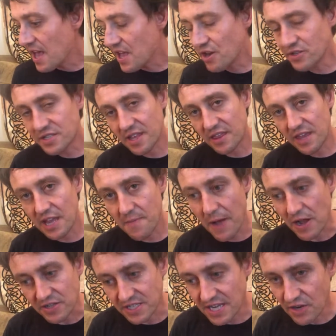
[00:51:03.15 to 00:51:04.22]
Here's the thing
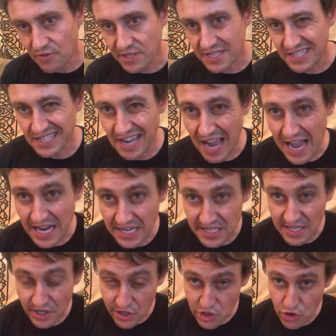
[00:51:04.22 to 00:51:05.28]
about secret societies
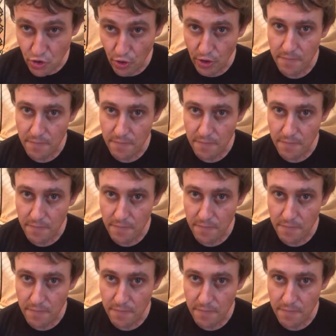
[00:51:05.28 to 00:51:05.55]
and control